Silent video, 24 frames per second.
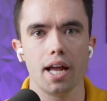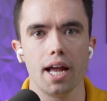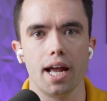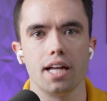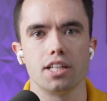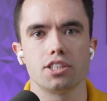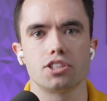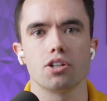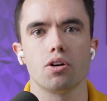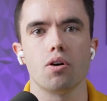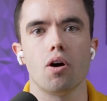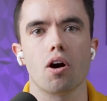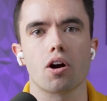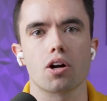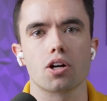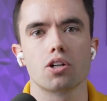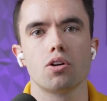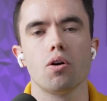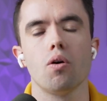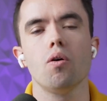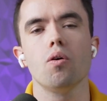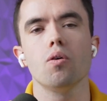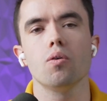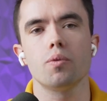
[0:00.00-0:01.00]
And so our
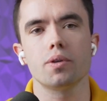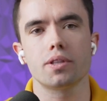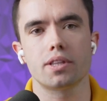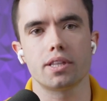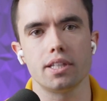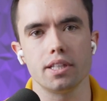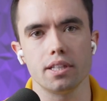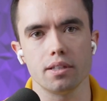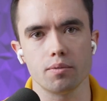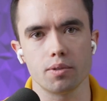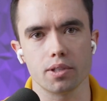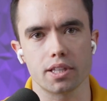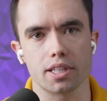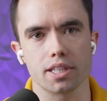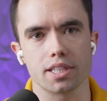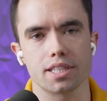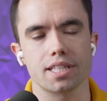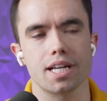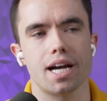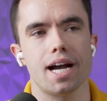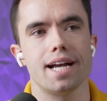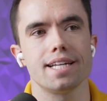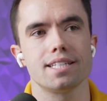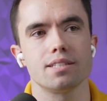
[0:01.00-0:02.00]
goal with the
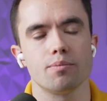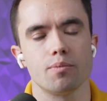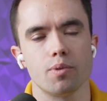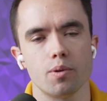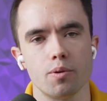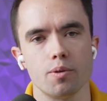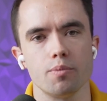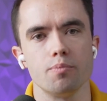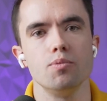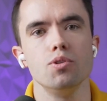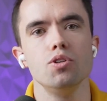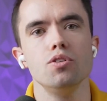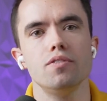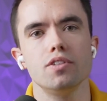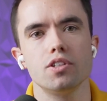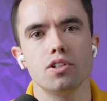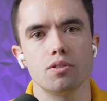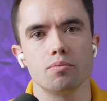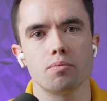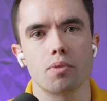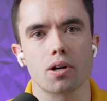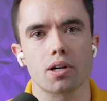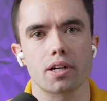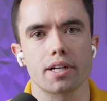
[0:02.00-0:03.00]
size and when we move into a
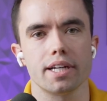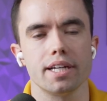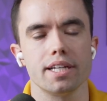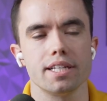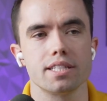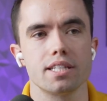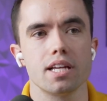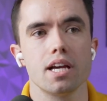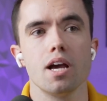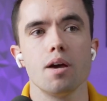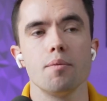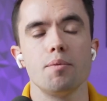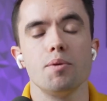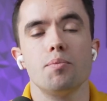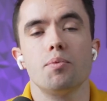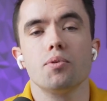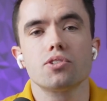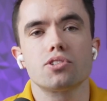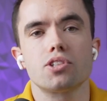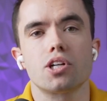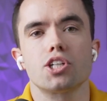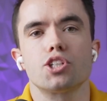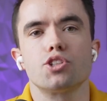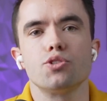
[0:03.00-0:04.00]
market is people
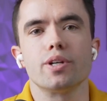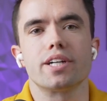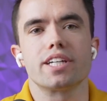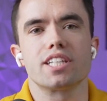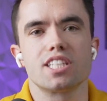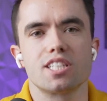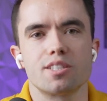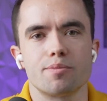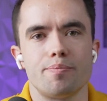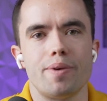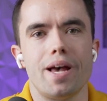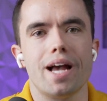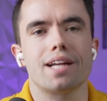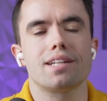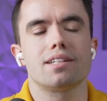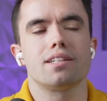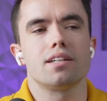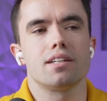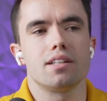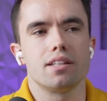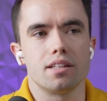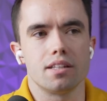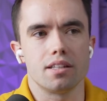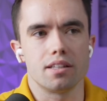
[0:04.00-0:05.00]
start to expect
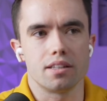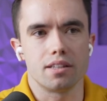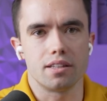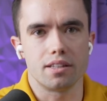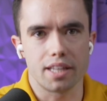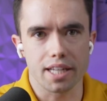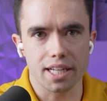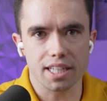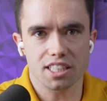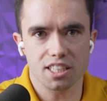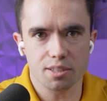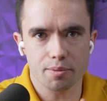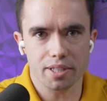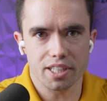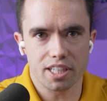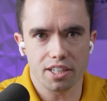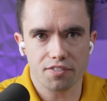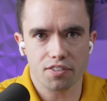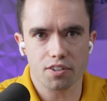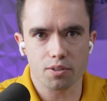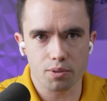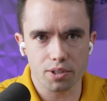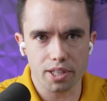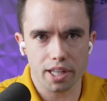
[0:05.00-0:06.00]
things to be
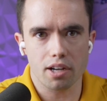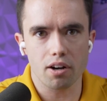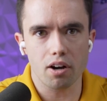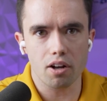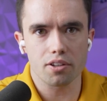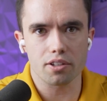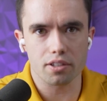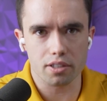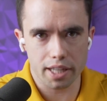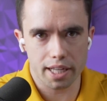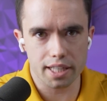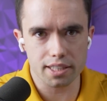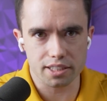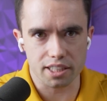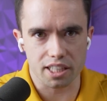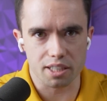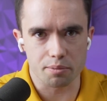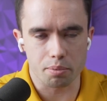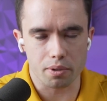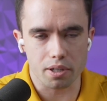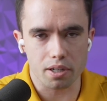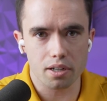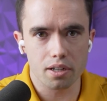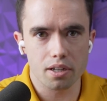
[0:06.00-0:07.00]
different when they call their
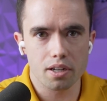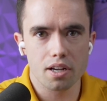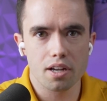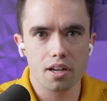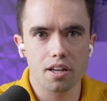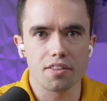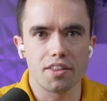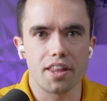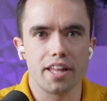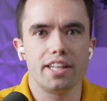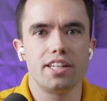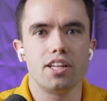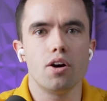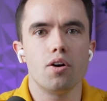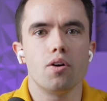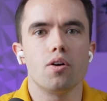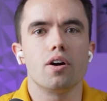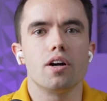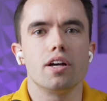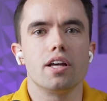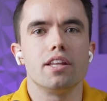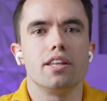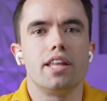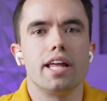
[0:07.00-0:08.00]
landscaper. They don't
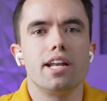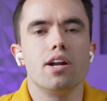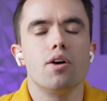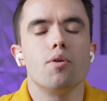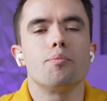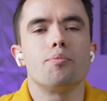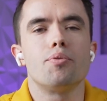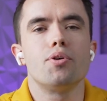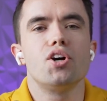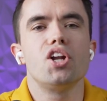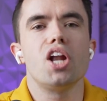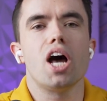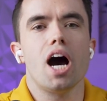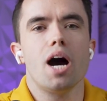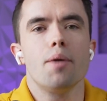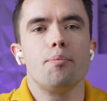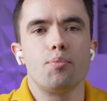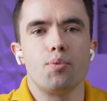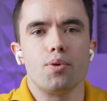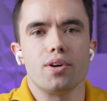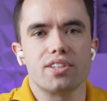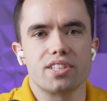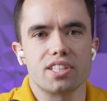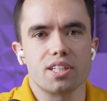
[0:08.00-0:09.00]
put up
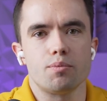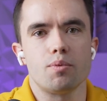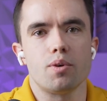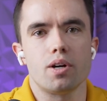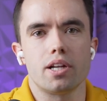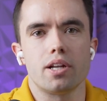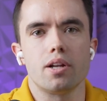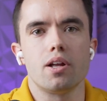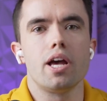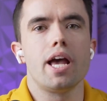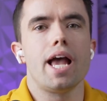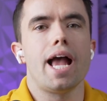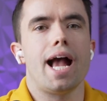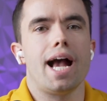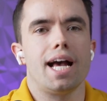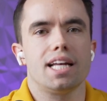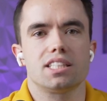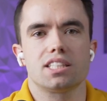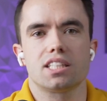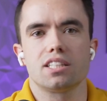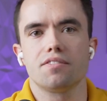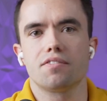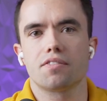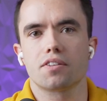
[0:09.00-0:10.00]
with someone
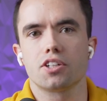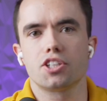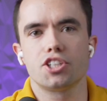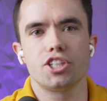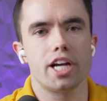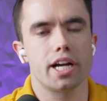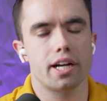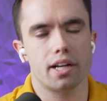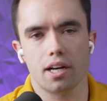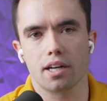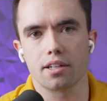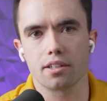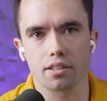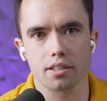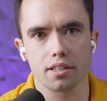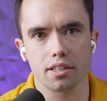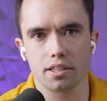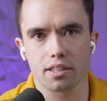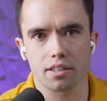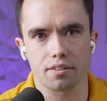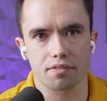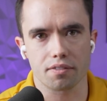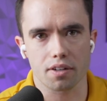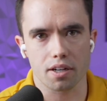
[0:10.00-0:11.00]
asking for a check underneath
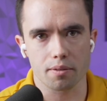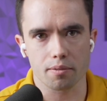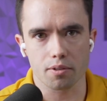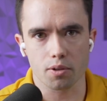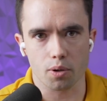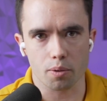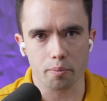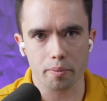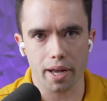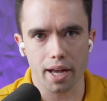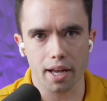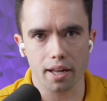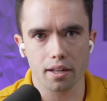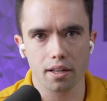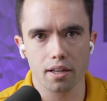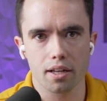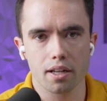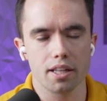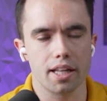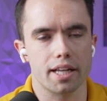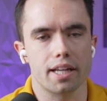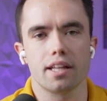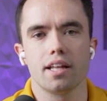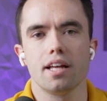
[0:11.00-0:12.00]
their front doormat.
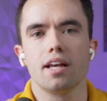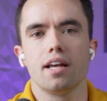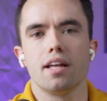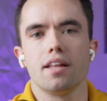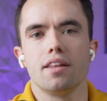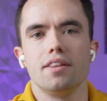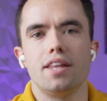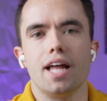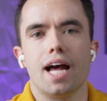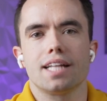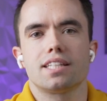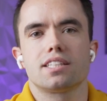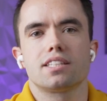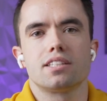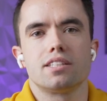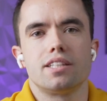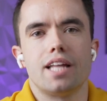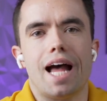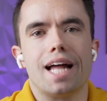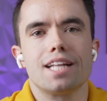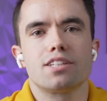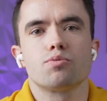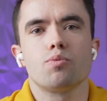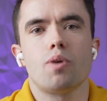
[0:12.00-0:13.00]
Like
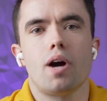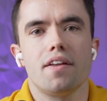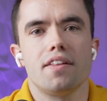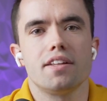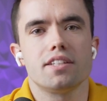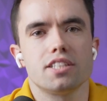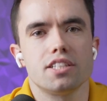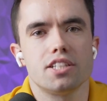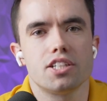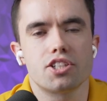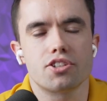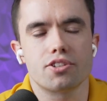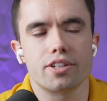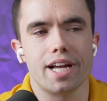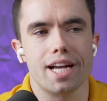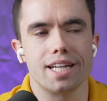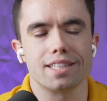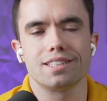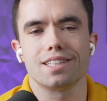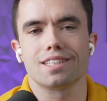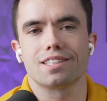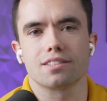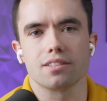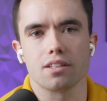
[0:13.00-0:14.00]
that's why this industry has
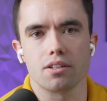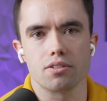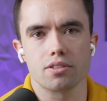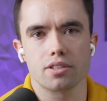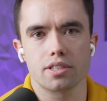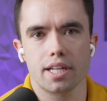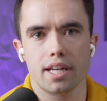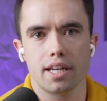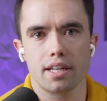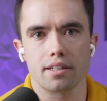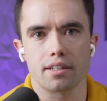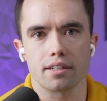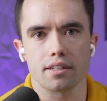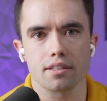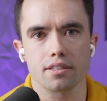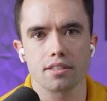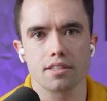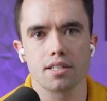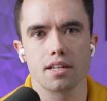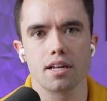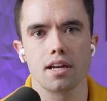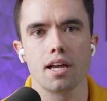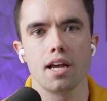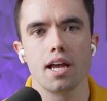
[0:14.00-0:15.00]
such low standards.